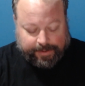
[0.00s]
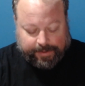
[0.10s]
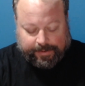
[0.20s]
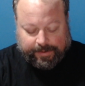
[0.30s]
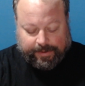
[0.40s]

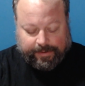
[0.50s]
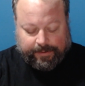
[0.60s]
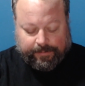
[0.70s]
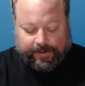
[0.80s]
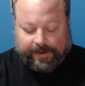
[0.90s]
And
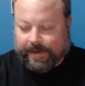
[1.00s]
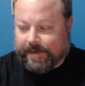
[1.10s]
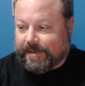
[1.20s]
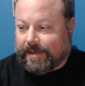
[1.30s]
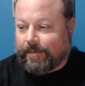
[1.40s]

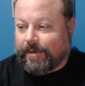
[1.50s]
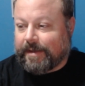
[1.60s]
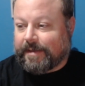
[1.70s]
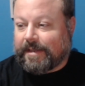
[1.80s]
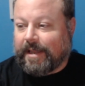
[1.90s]

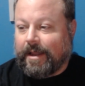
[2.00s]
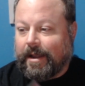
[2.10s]
anyways,